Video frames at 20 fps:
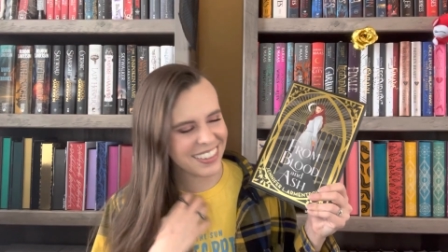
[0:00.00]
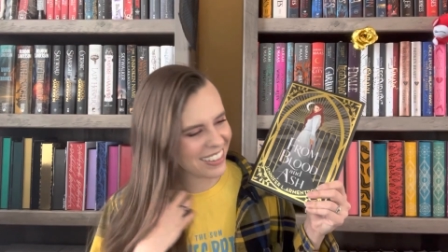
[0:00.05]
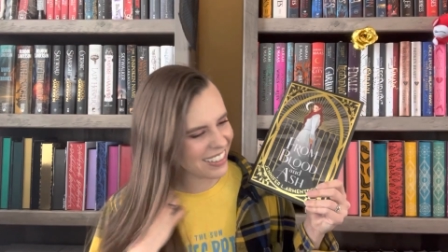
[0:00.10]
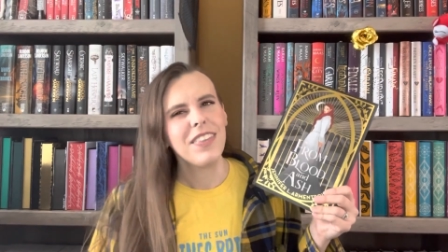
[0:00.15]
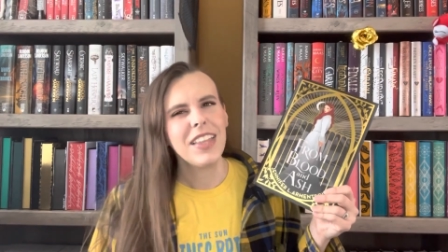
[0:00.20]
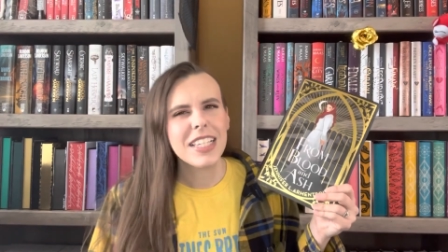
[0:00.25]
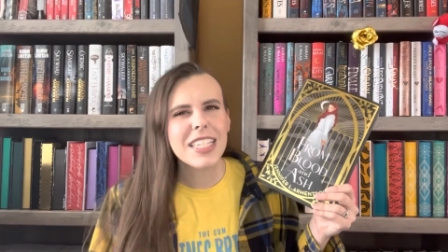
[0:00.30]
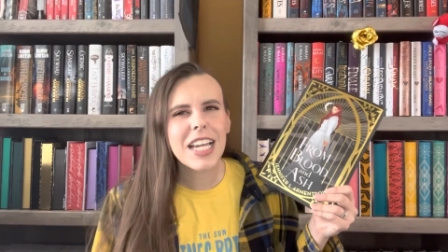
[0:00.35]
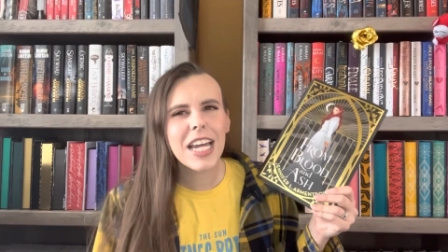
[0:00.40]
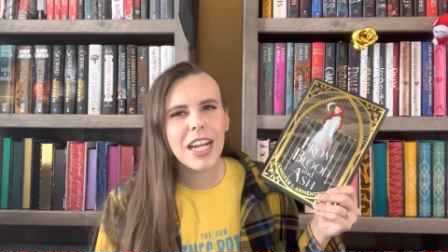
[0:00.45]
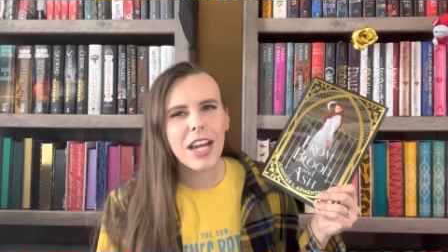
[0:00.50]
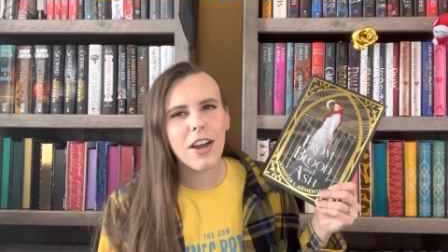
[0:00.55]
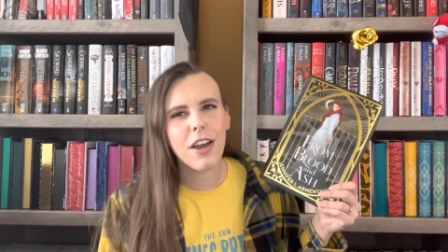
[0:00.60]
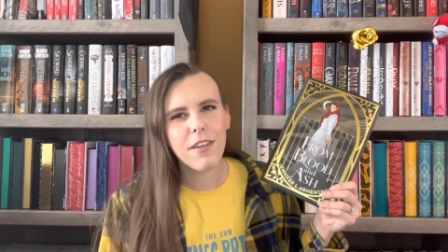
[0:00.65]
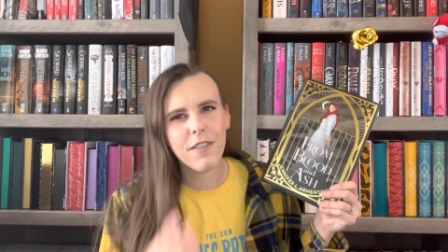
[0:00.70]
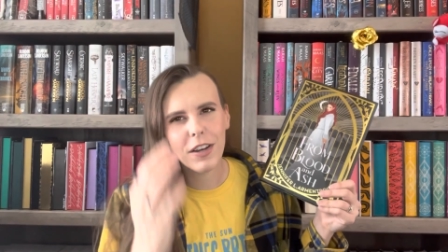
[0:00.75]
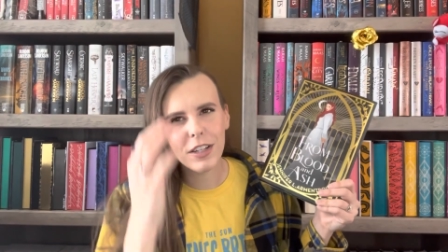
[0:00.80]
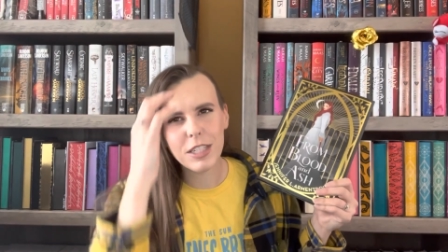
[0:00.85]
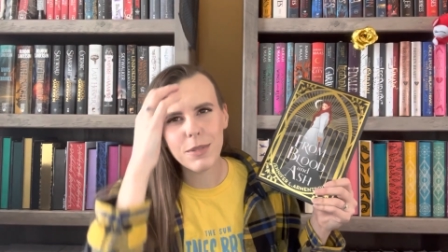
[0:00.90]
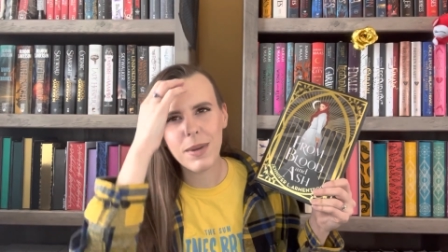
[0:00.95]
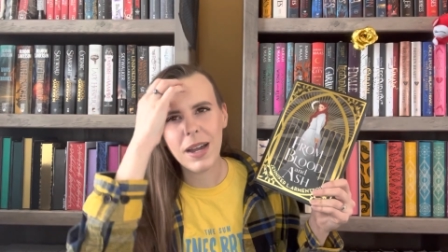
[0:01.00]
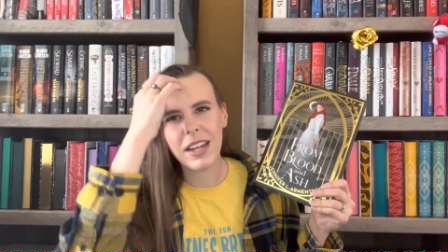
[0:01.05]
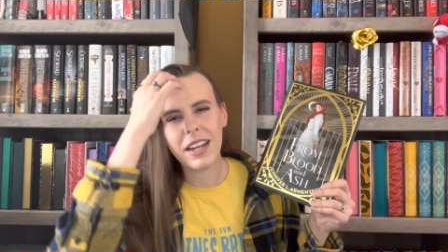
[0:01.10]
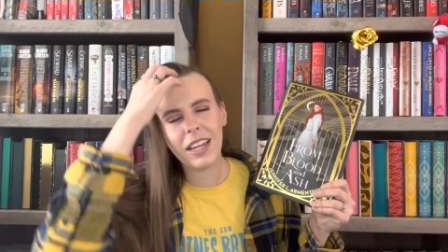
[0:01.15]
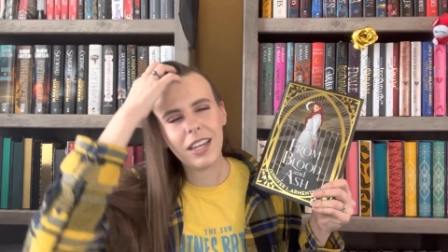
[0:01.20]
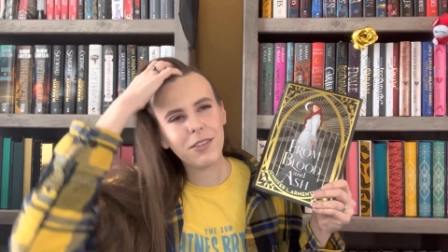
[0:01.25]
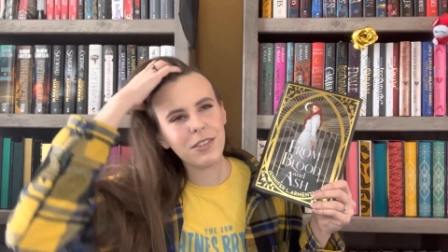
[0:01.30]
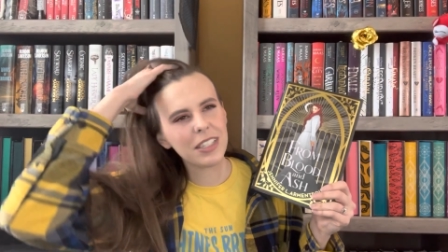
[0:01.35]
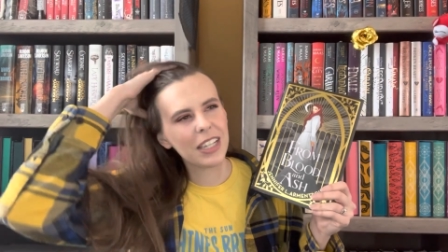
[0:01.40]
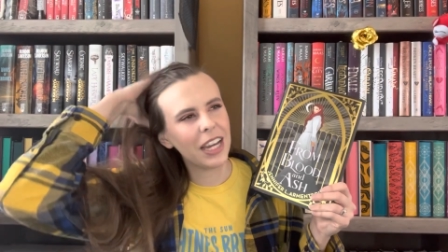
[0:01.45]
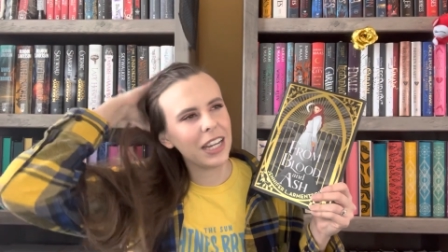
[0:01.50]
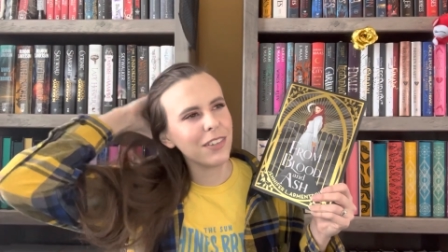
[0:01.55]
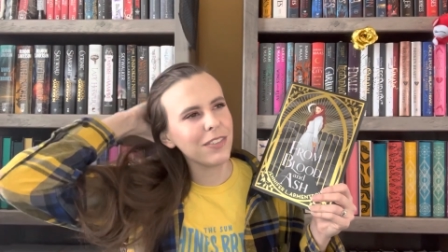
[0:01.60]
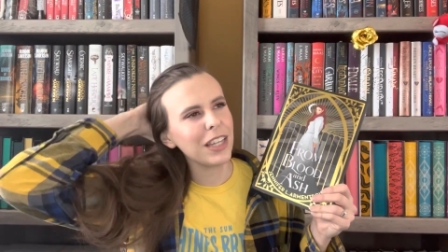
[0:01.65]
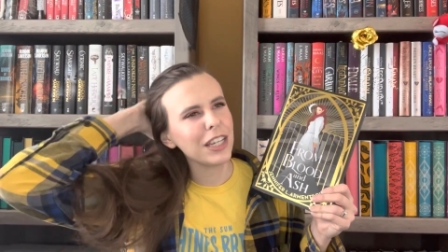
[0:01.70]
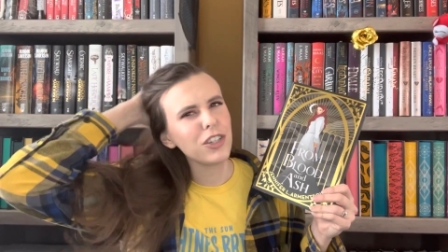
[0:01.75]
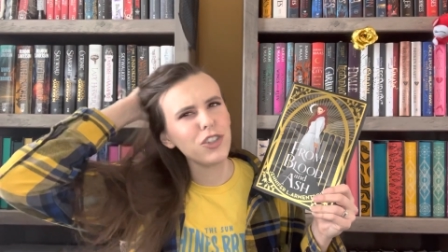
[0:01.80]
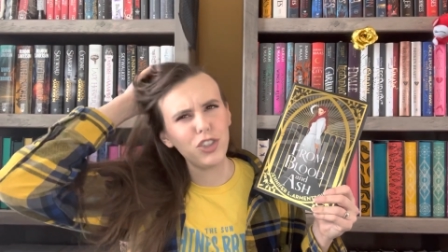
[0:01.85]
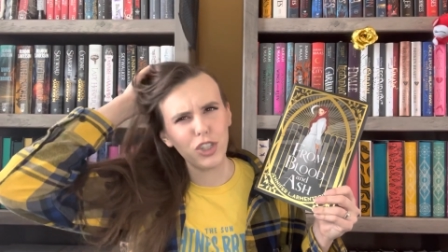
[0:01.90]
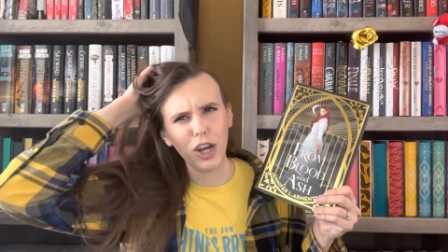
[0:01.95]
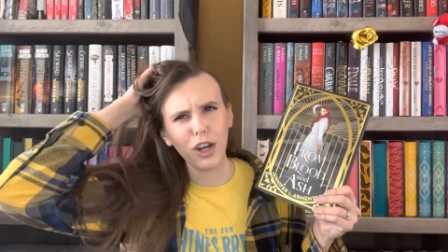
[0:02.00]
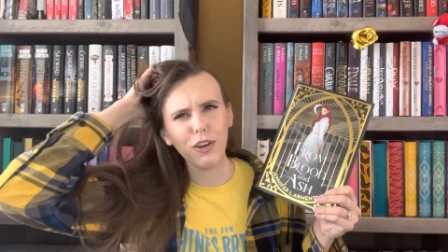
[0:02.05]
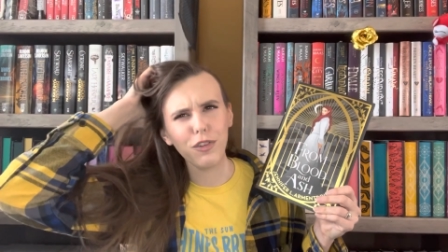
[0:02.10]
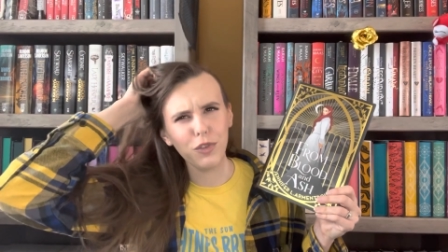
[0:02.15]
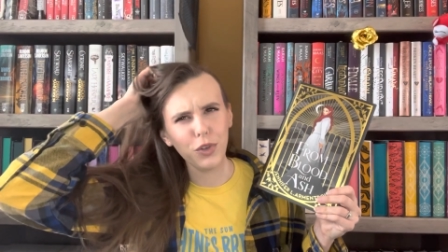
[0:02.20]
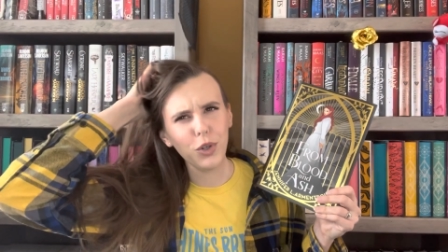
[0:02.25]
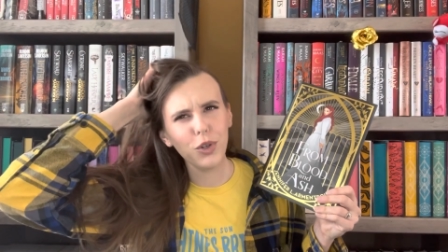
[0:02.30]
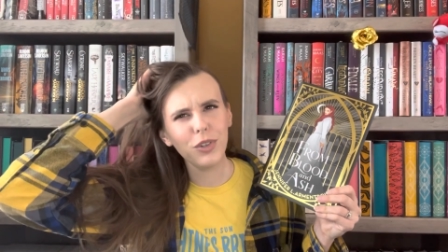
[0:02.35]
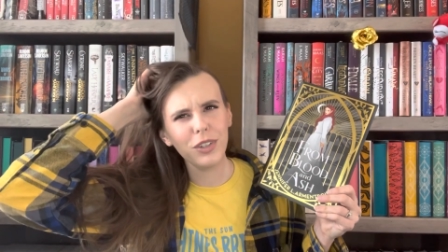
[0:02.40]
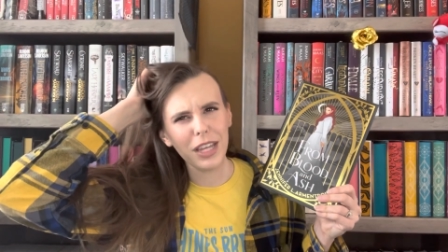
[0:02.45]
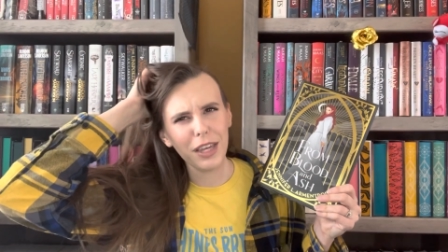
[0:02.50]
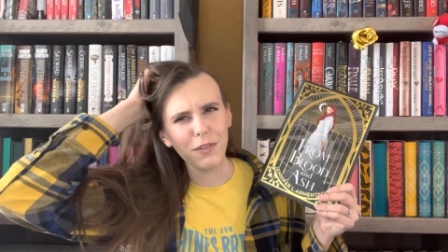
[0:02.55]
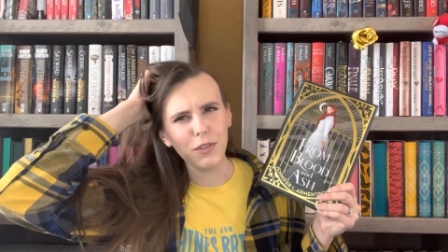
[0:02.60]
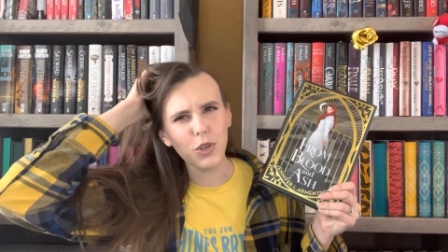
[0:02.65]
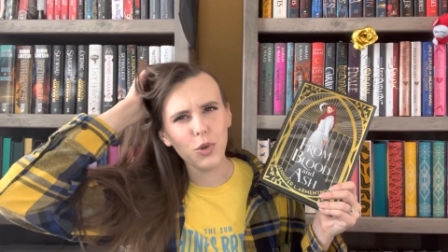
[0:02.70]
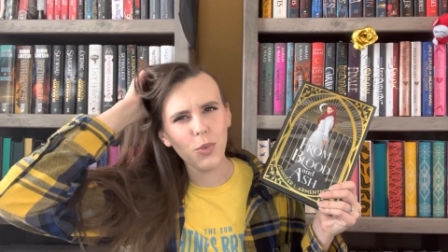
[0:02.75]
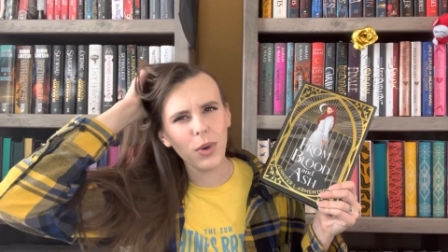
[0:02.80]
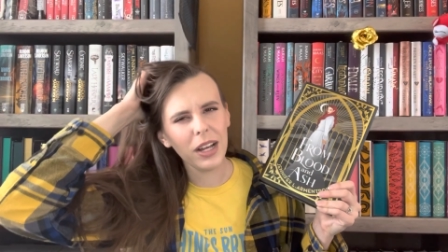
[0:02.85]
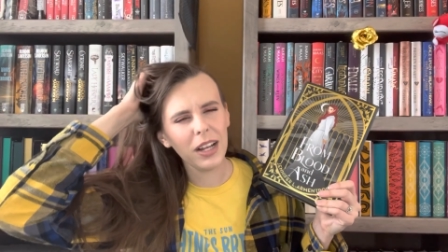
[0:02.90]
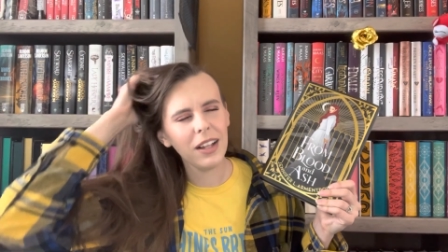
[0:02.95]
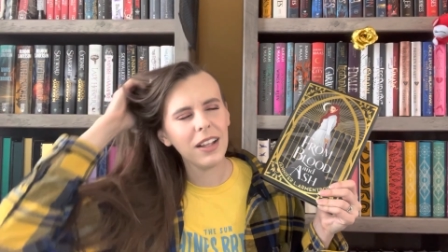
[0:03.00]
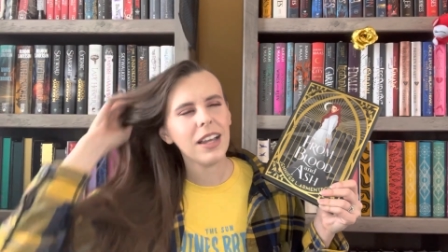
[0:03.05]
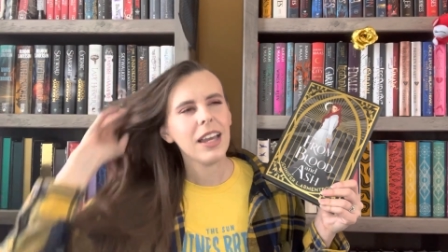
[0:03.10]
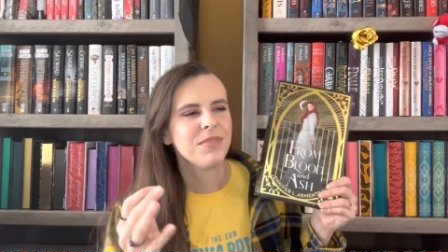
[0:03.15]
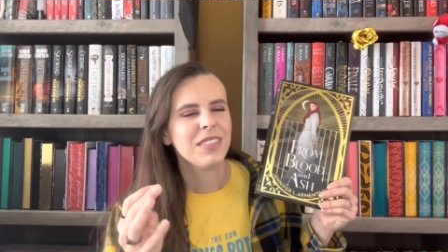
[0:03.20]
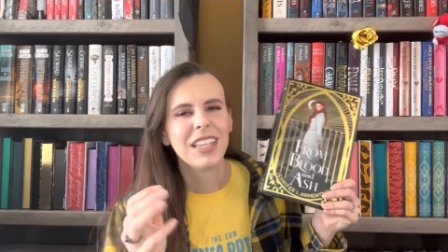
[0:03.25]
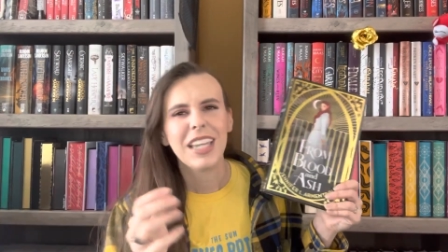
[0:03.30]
That's kind of how I felt about it. It was kind of like junk food, if you will.